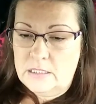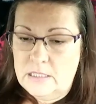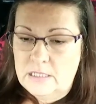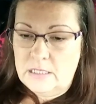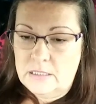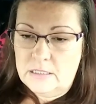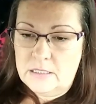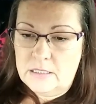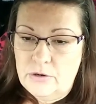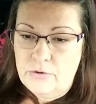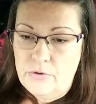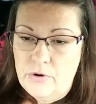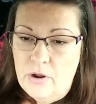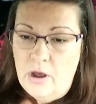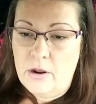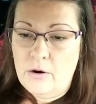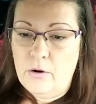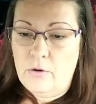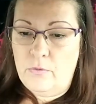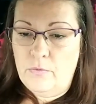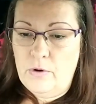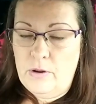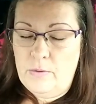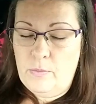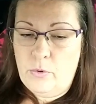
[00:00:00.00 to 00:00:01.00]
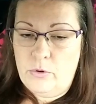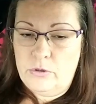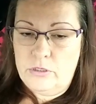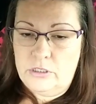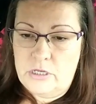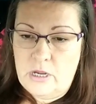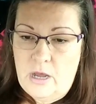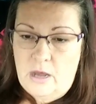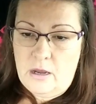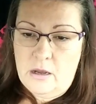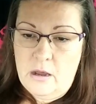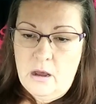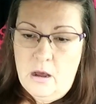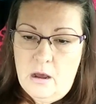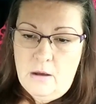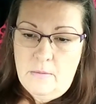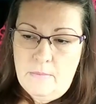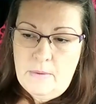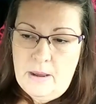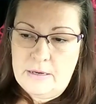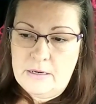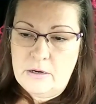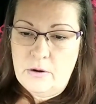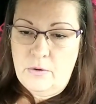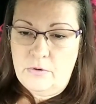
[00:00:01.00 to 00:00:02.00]
since they're not on
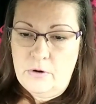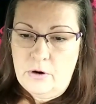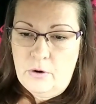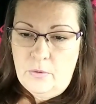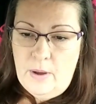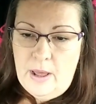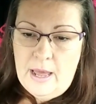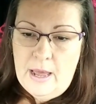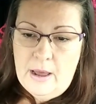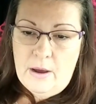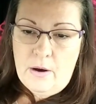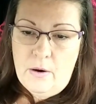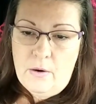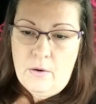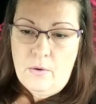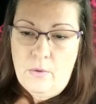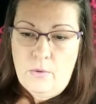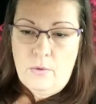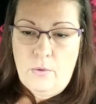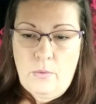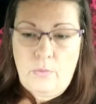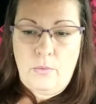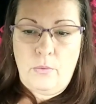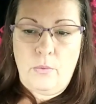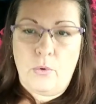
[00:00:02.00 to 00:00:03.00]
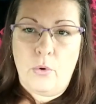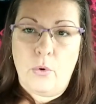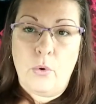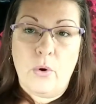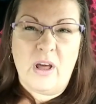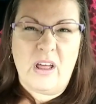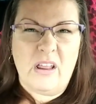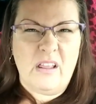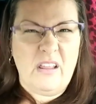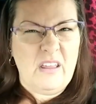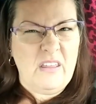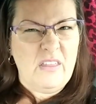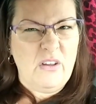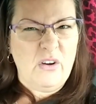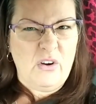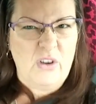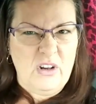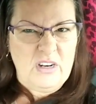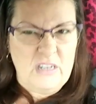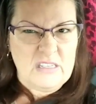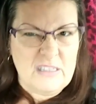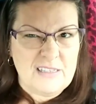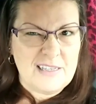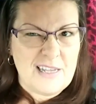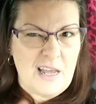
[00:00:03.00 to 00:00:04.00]
reborns.com, I don't know how quickly they're
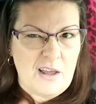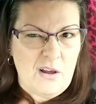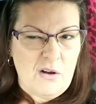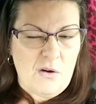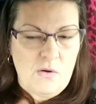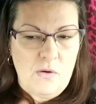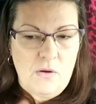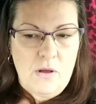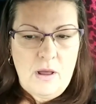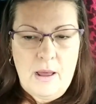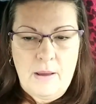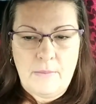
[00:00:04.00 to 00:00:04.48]
going to sell.